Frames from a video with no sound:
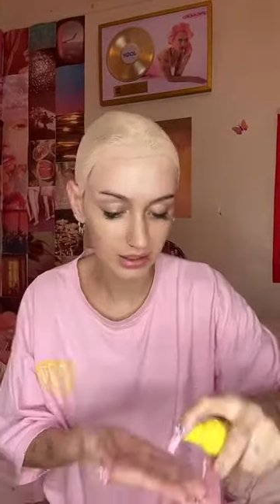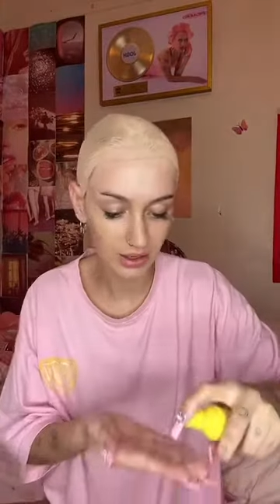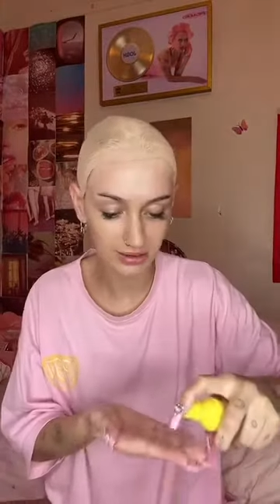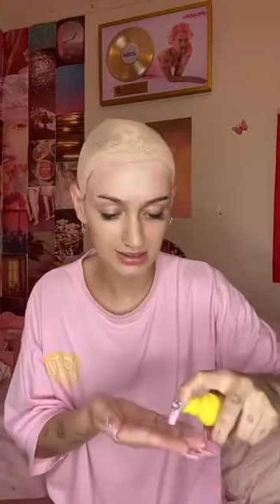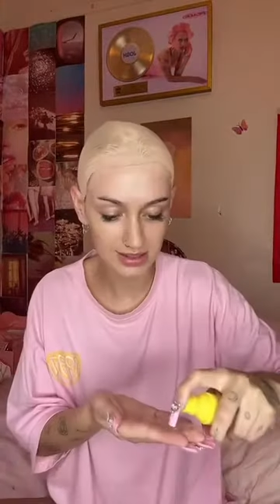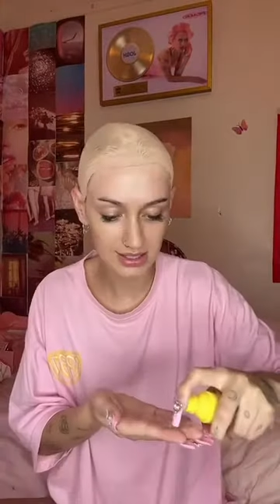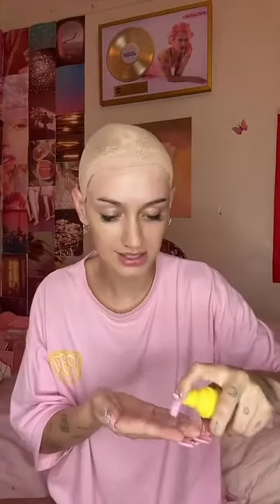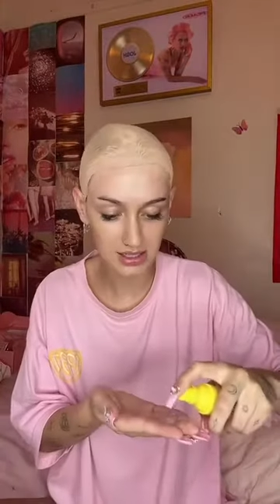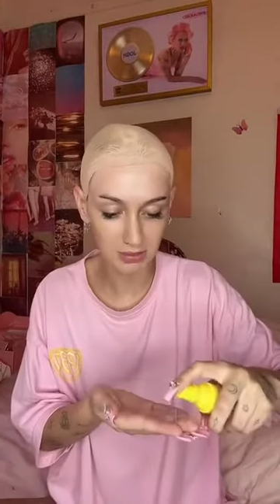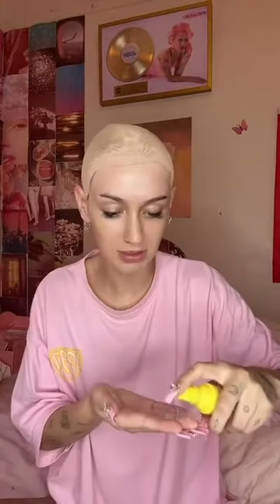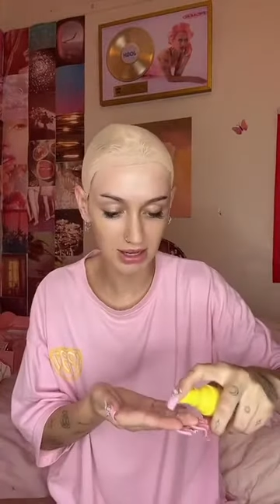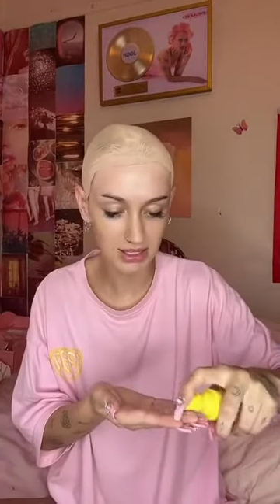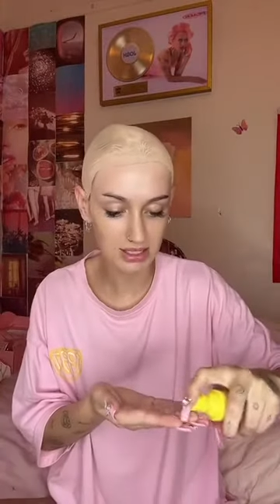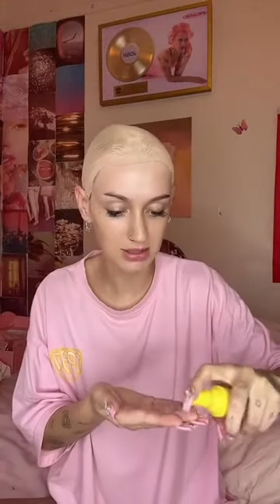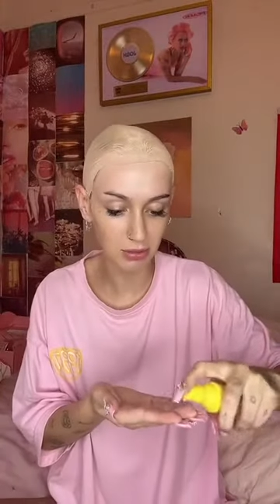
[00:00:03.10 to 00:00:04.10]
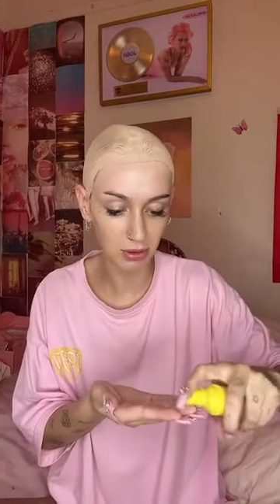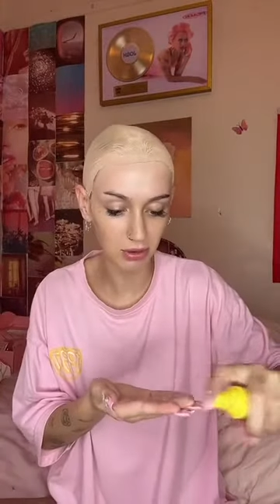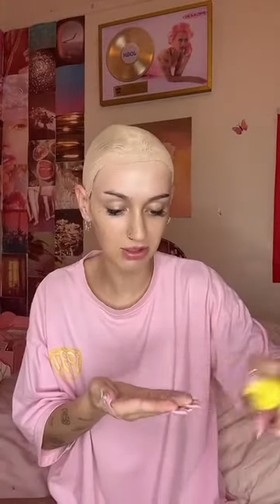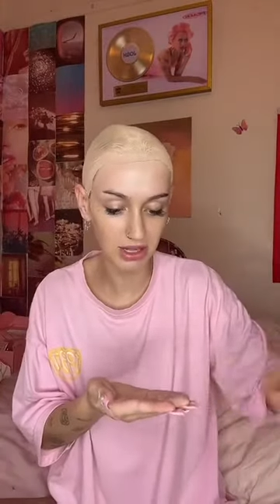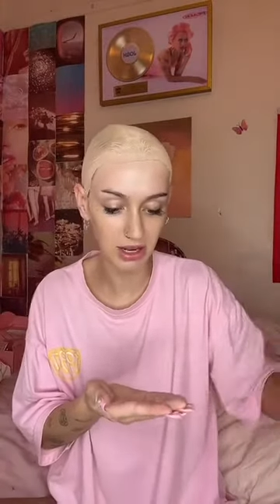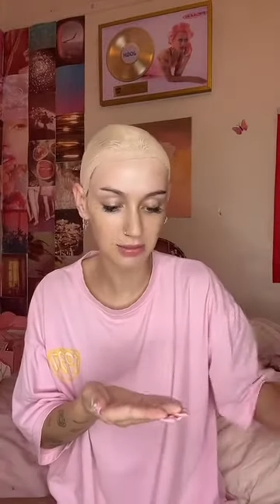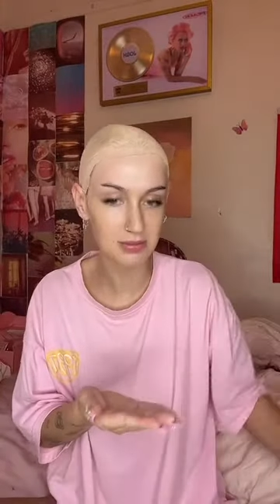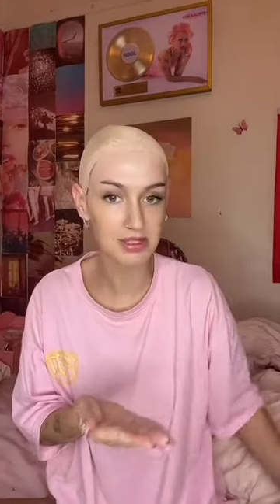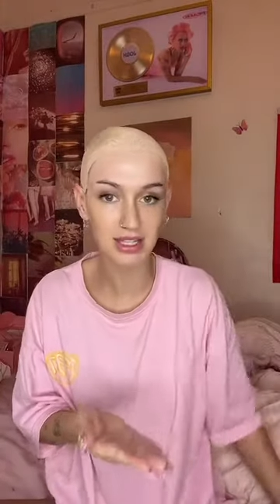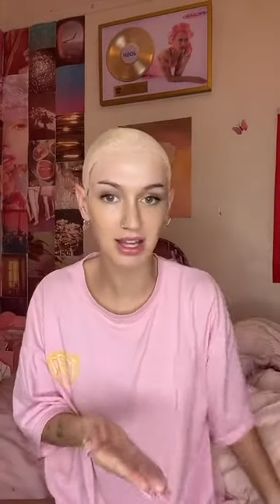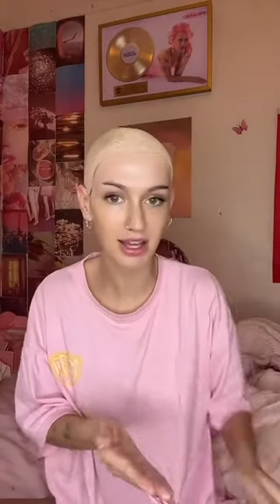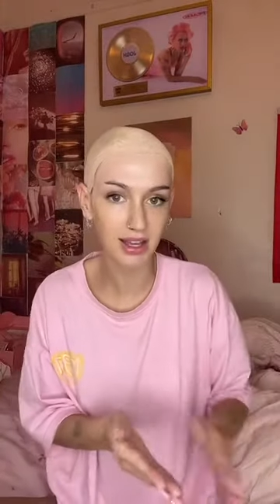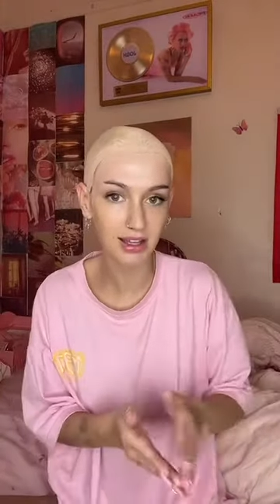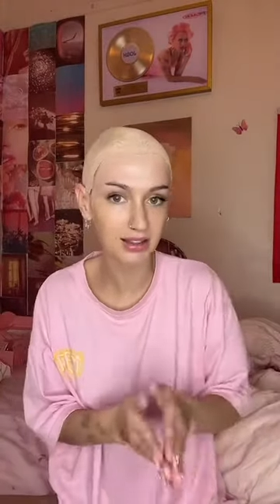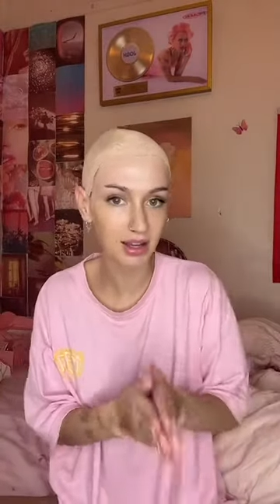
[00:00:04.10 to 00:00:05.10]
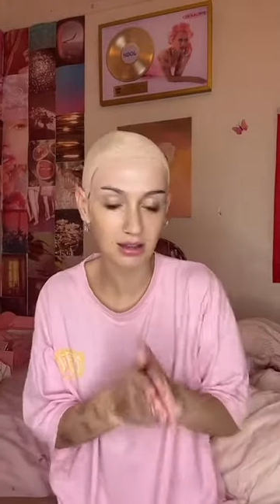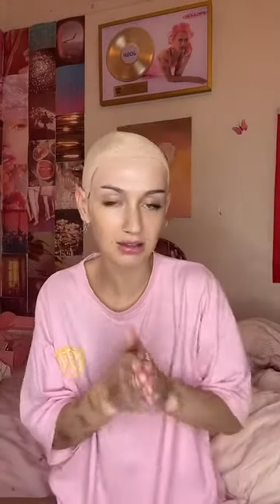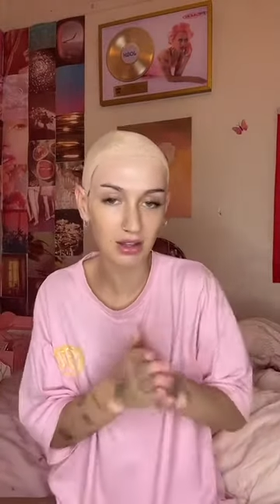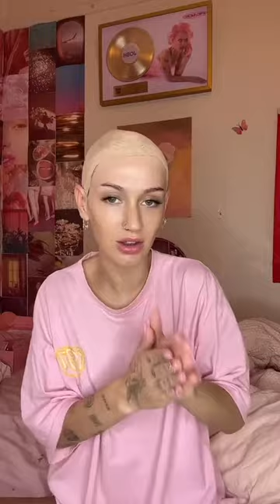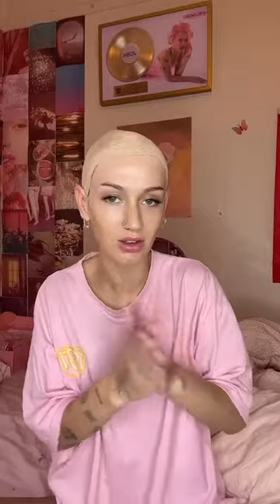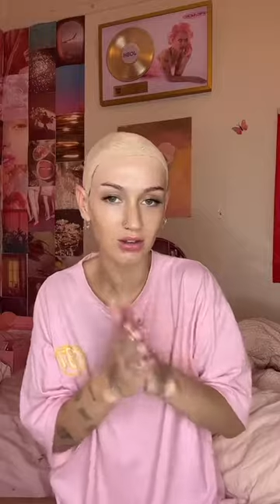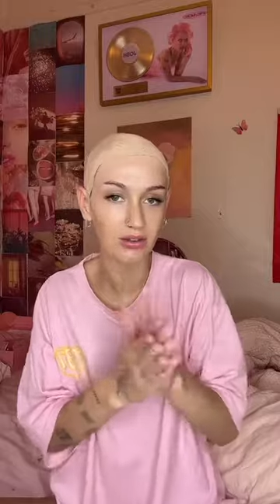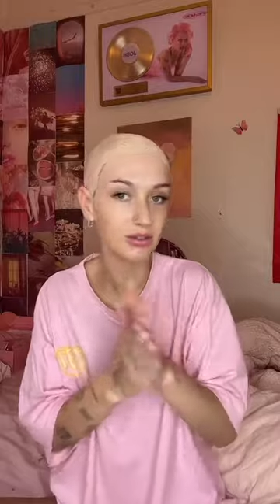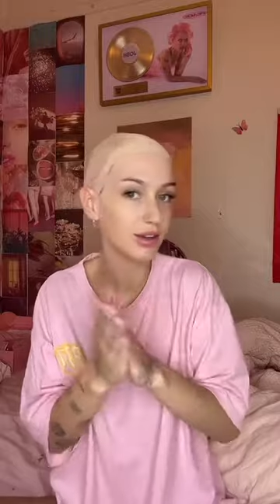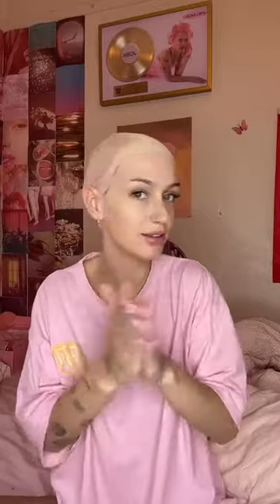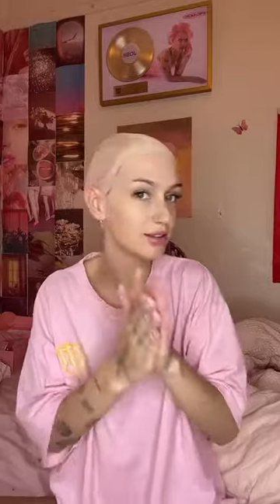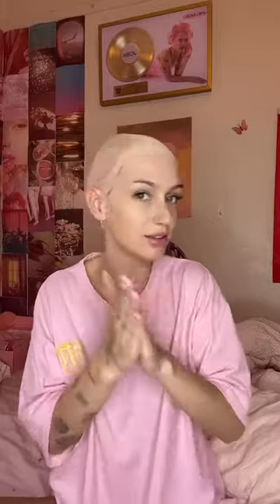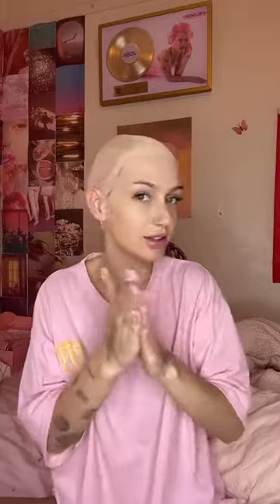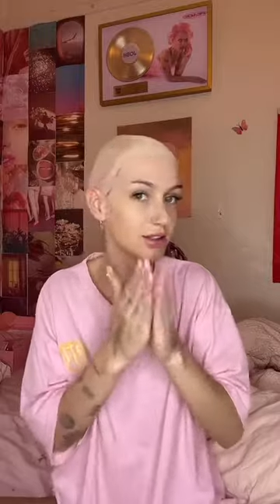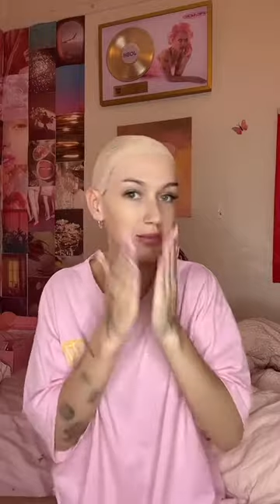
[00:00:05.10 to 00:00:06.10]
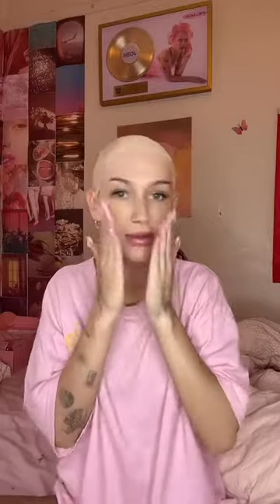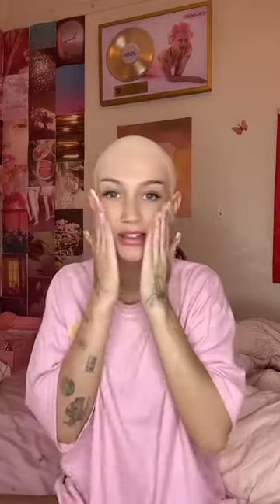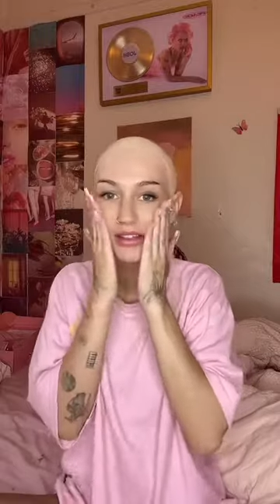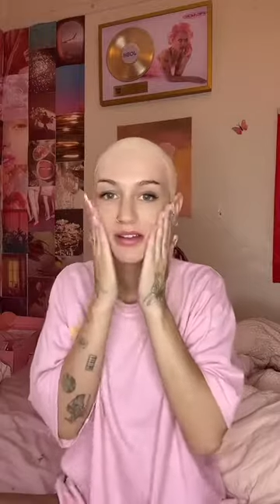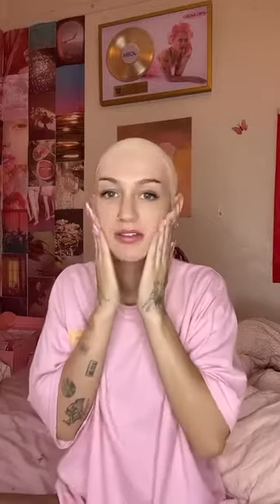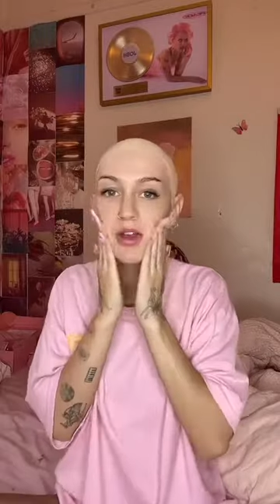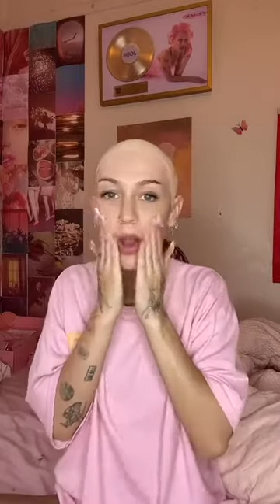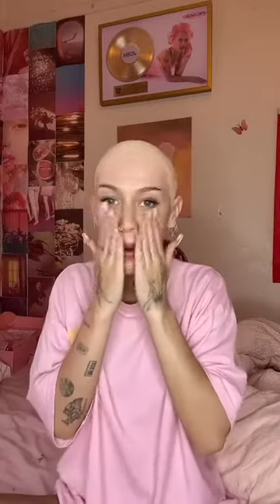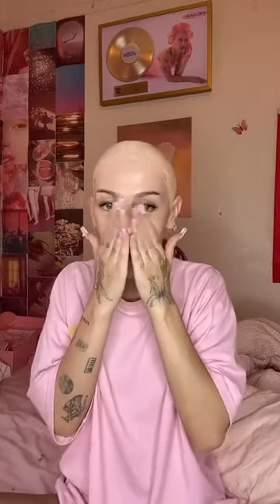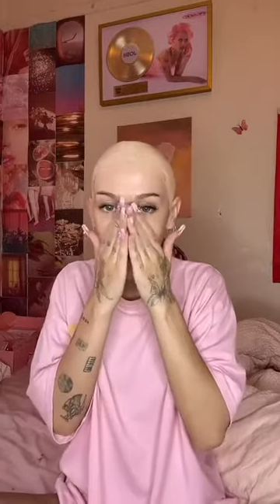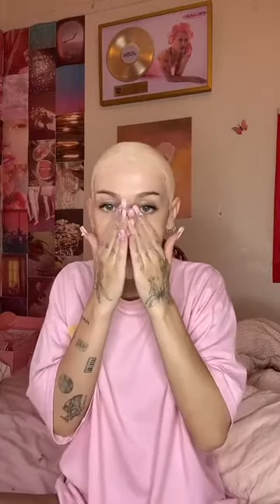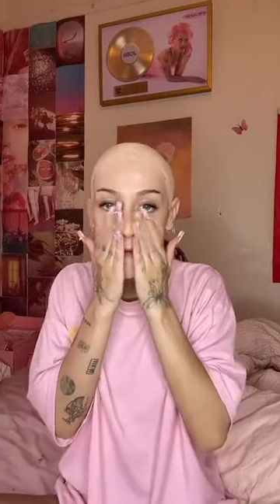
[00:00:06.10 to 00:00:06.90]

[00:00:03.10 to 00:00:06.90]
is this the best bold cap sleigh? No, it's not the best I've done.